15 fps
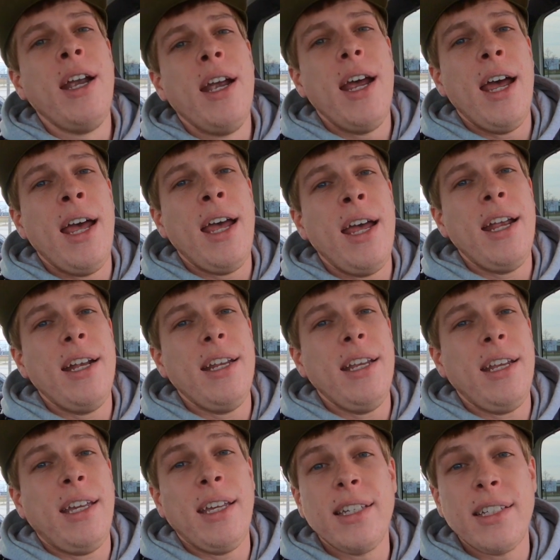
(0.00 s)
and
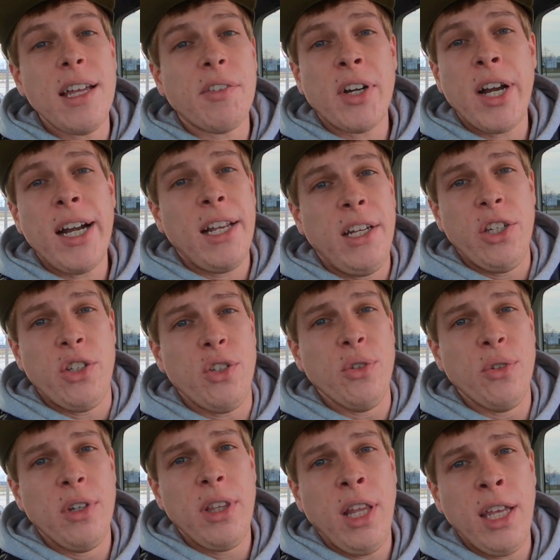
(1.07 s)
he's never had an issue.
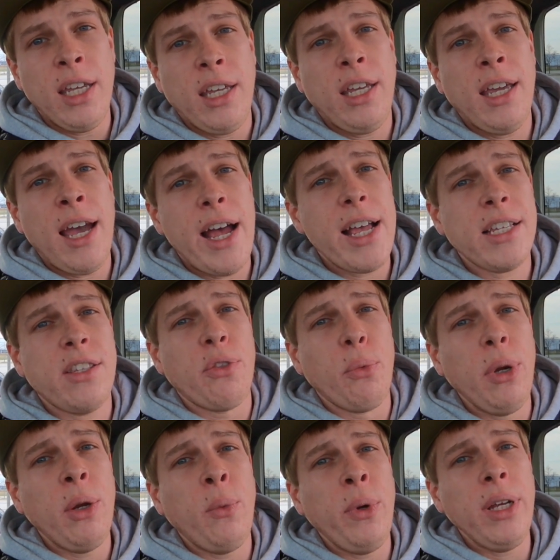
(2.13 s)
Like, he has
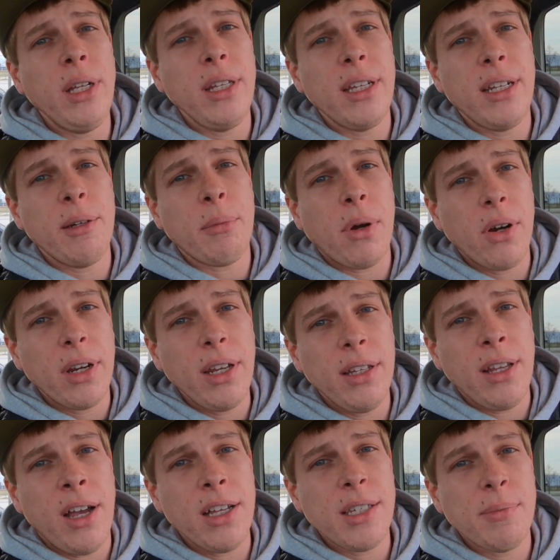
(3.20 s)
three-wheeled it in parking
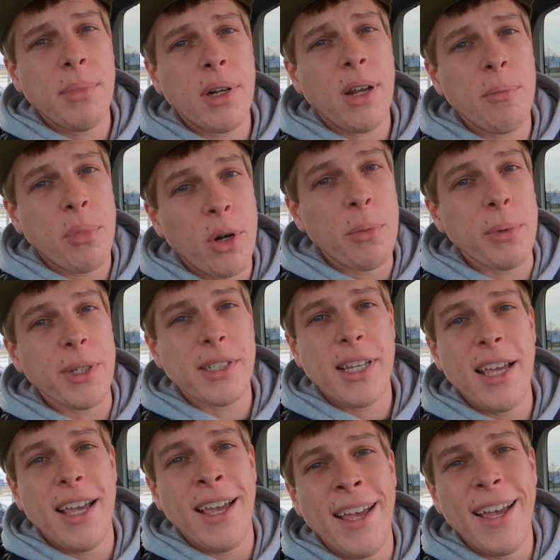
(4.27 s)
lots, but on purpose.
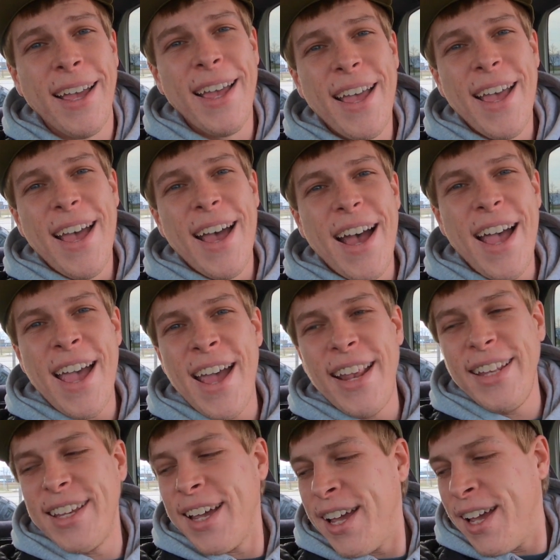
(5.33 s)

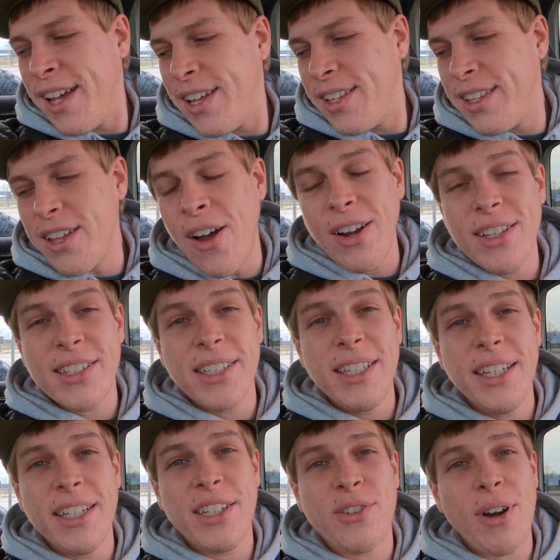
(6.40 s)
And
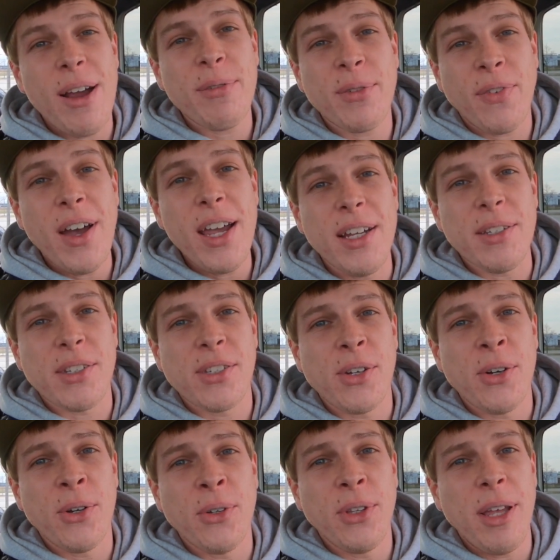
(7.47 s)
honestly, it drives fine.
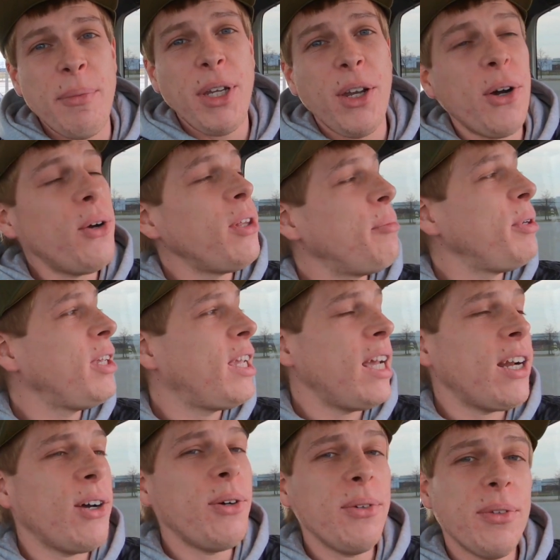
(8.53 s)
So let me get
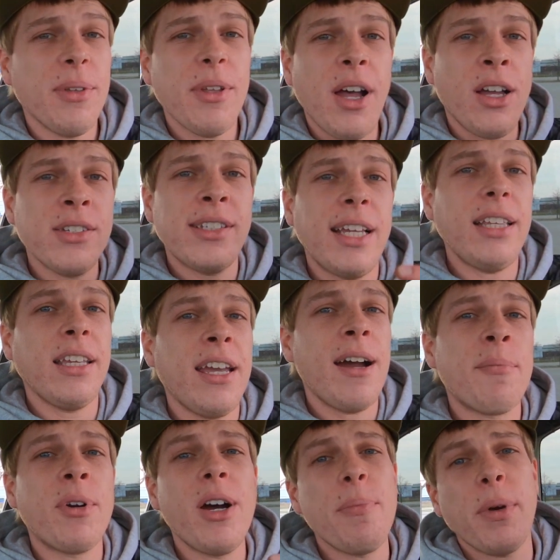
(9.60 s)
out, I'll set the
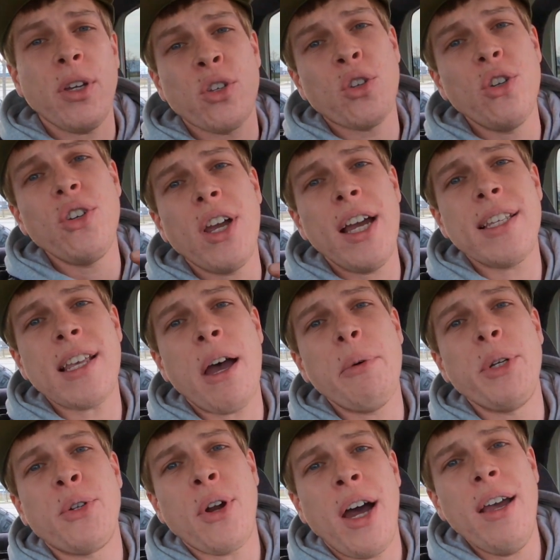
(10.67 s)
camera up, I'll show you guys how
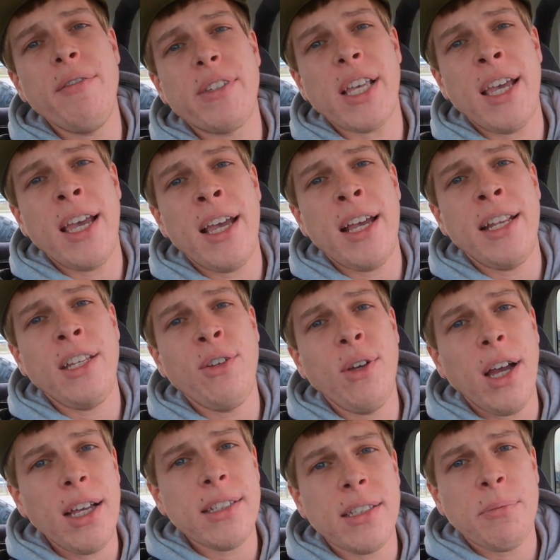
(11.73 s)
it drives, and you
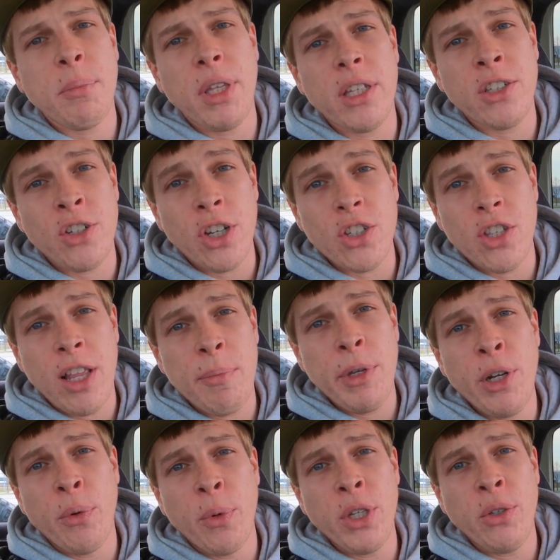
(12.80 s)
guys be the judge. Let me
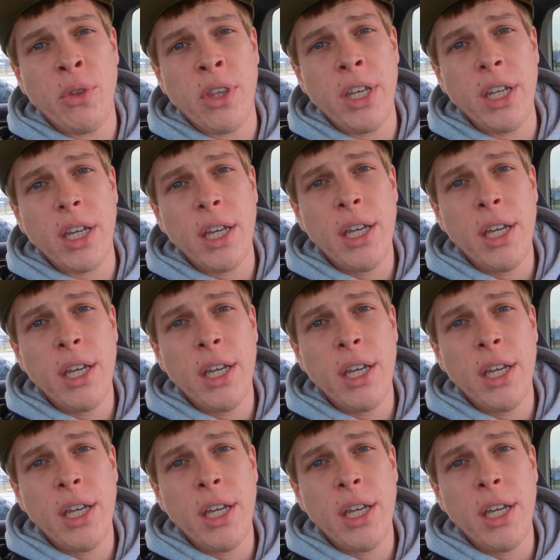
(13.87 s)
know what you think,